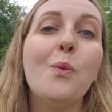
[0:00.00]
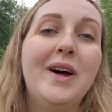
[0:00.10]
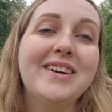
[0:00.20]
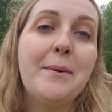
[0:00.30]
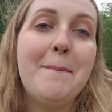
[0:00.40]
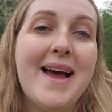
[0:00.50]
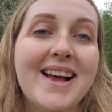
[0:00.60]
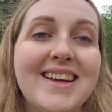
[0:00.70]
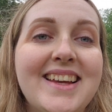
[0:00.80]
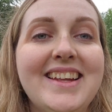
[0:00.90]
Welcome
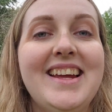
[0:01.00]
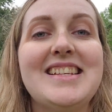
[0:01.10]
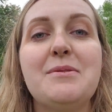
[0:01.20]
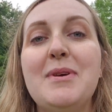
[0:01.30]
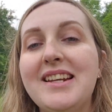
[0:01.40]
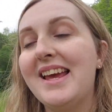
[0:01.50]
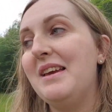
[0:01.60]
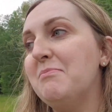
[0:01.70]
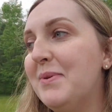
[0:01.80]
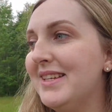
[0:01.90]
back. It has been
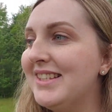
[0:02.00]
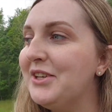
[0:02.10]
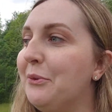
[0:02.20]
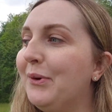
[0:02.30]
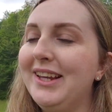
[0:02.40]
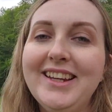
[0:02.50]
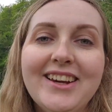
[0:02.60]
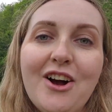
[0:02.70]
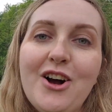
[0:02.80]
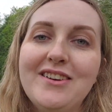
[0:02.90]
a busy week
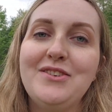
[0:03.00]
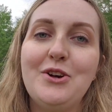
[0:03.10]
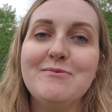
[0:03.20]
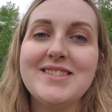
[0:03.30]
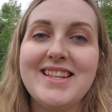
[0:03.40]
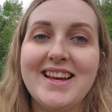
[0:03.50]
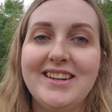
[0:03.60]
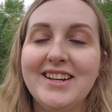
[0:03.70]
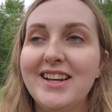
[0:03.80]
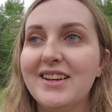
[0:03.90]
on the homestead.